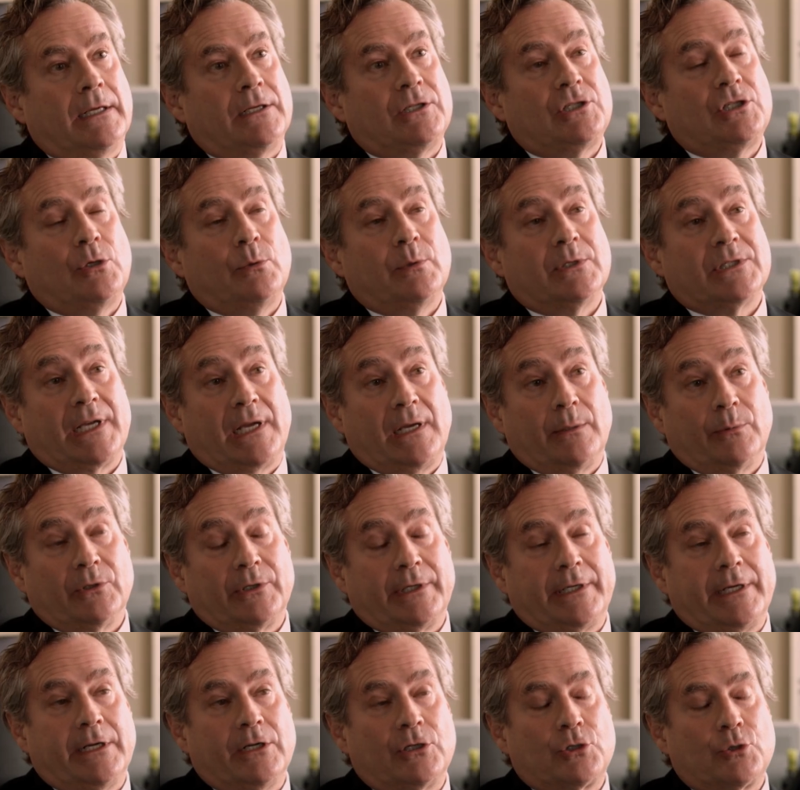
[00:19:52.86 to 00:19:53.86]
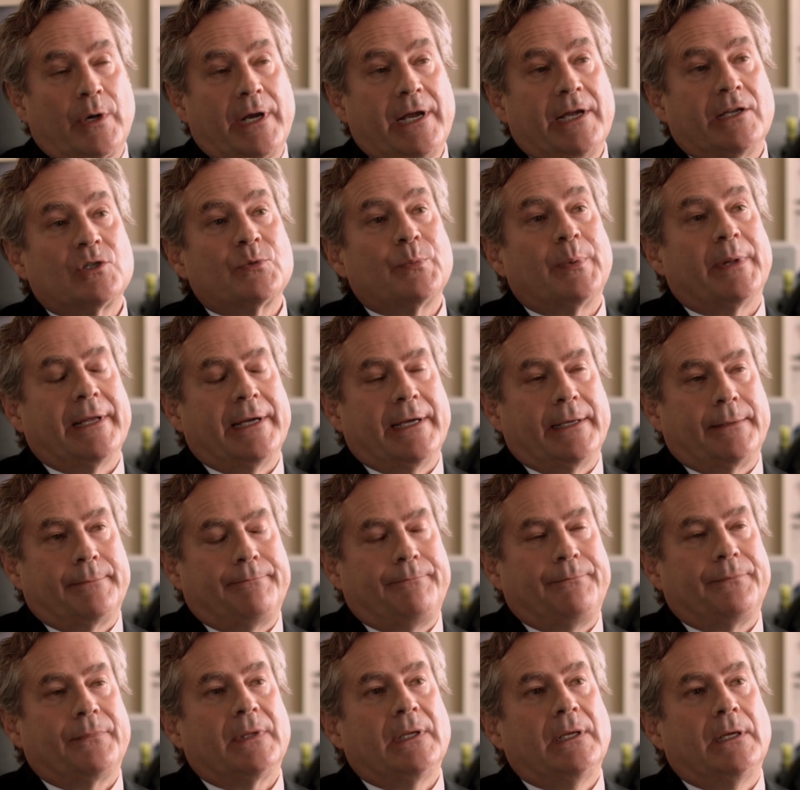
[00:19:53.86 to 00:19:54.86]
that she was able to get a transplant
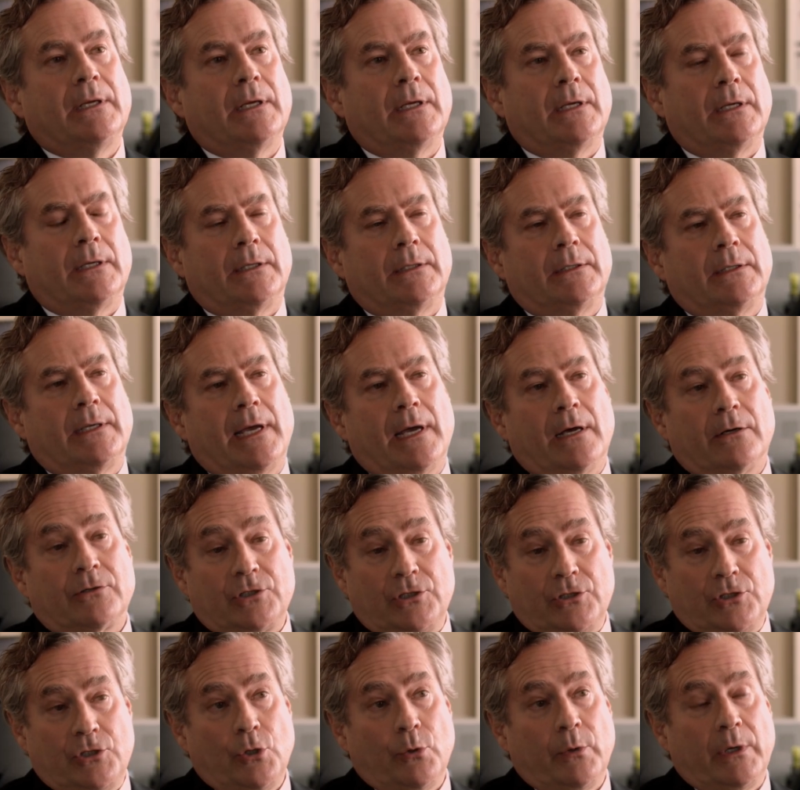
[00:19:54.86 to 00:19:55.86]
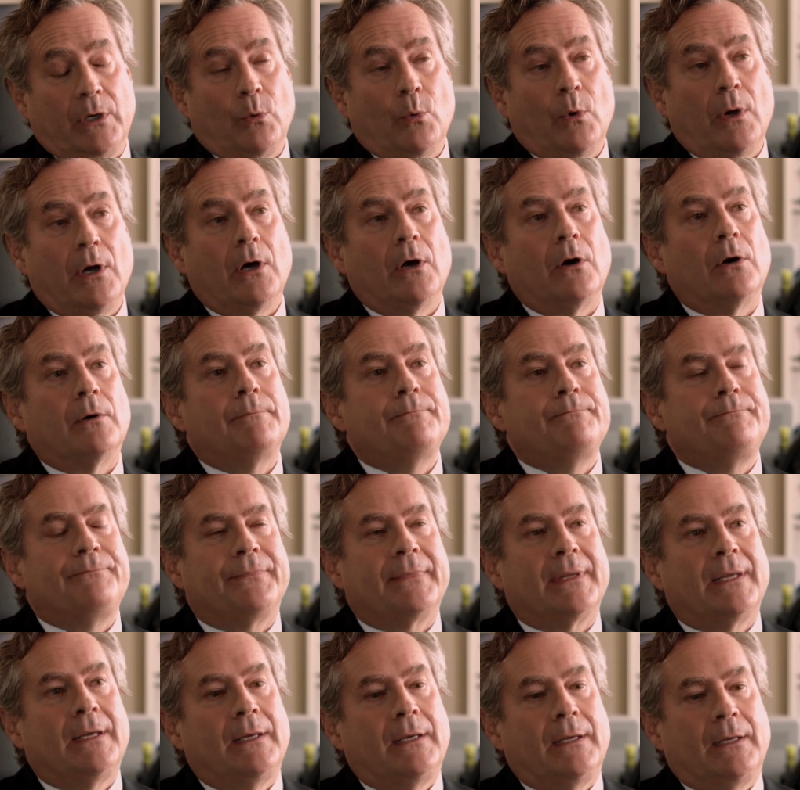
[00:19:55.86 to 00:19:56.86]
and now she's doing well.
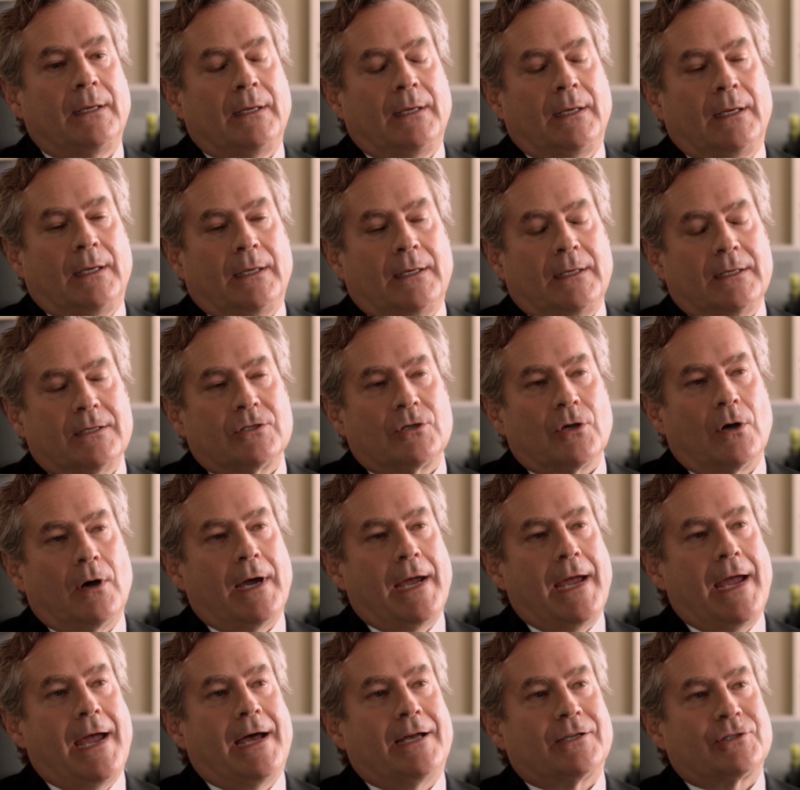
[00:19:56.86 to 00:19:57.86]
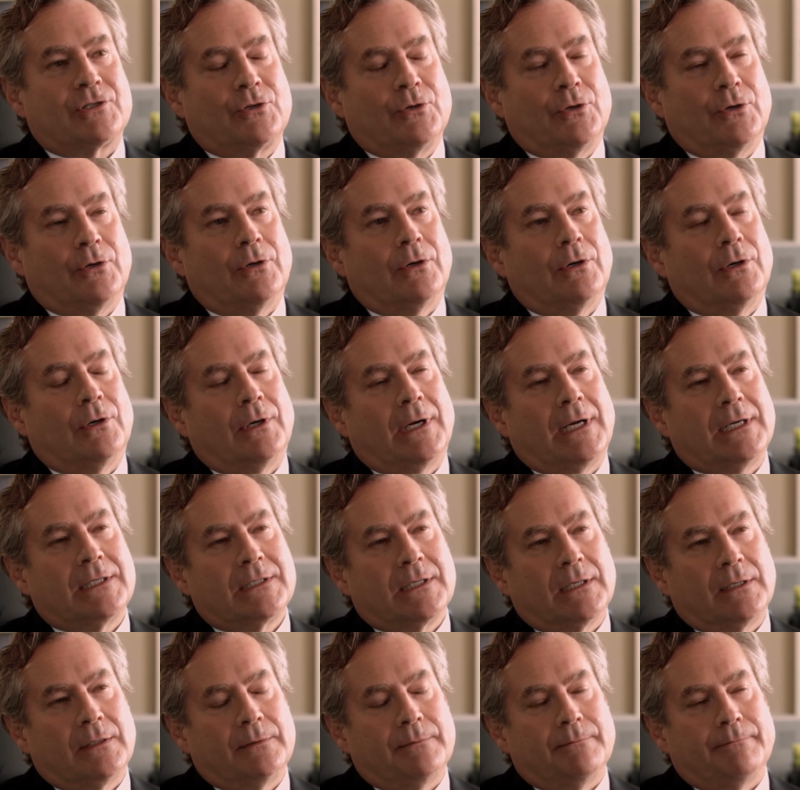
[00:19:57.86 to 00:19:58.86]
So I asked her, I
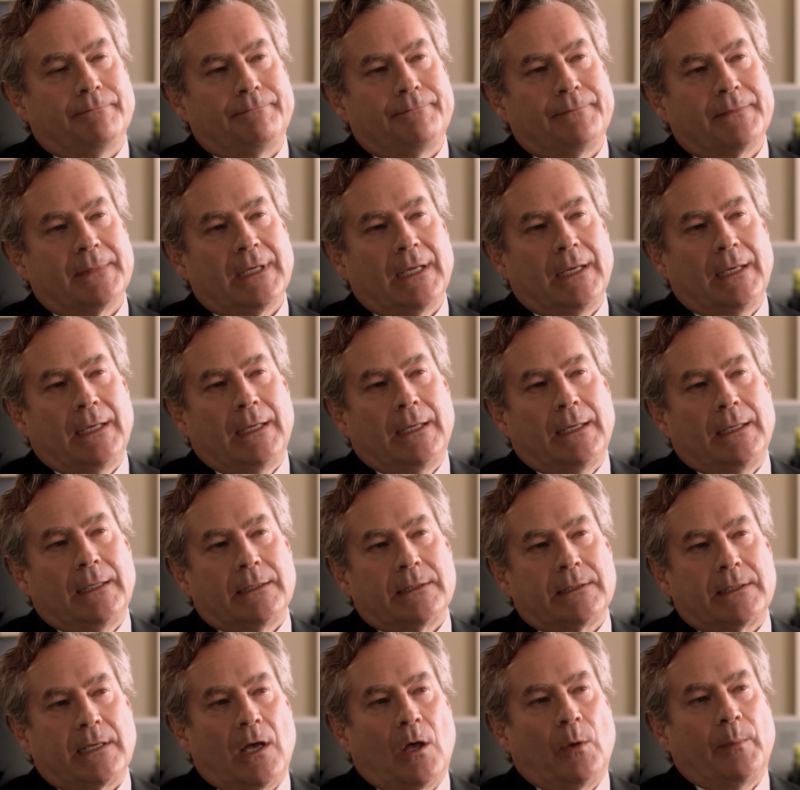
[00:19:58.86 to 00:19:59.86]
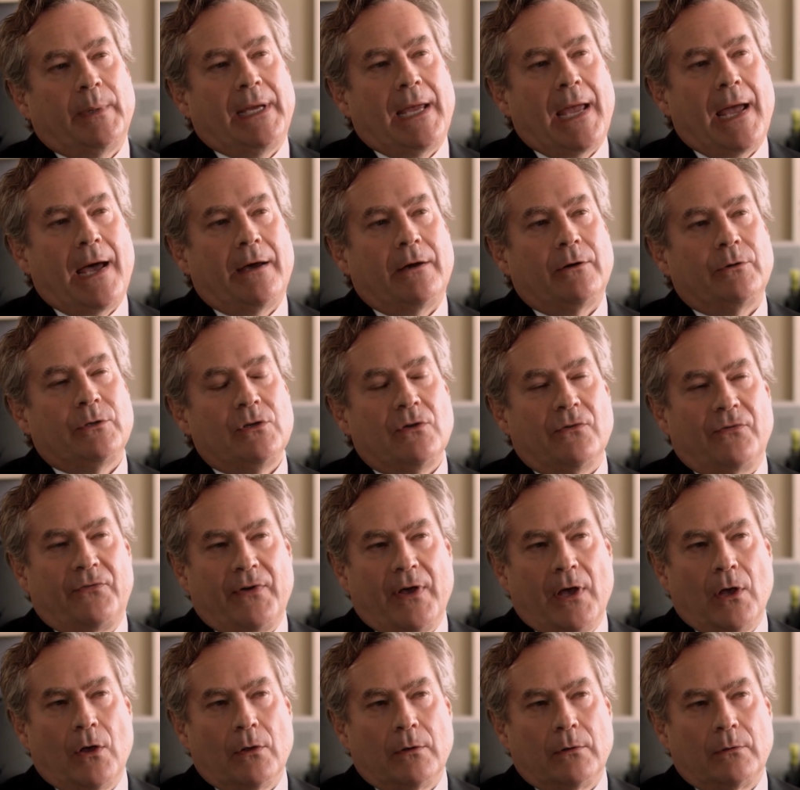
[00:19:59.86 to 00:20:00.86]
said, tell me how you
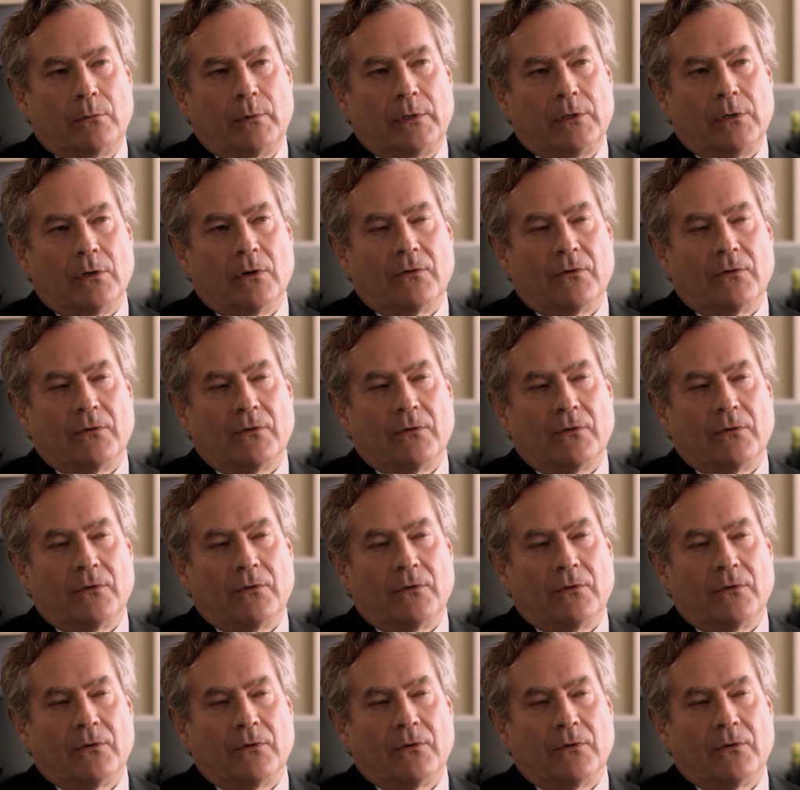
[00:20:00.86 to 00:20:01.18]
felt when